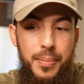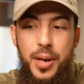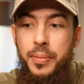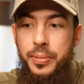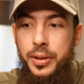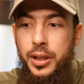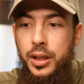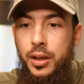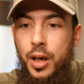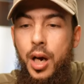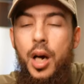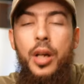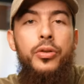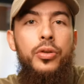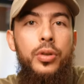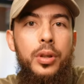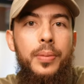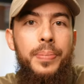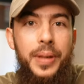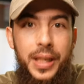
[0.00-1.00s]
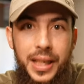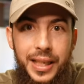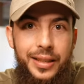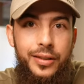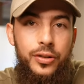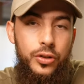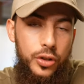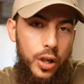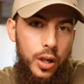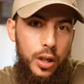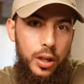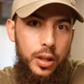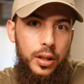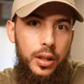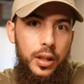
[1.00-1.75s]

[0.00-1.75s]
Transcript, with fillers: They might be a $100 billion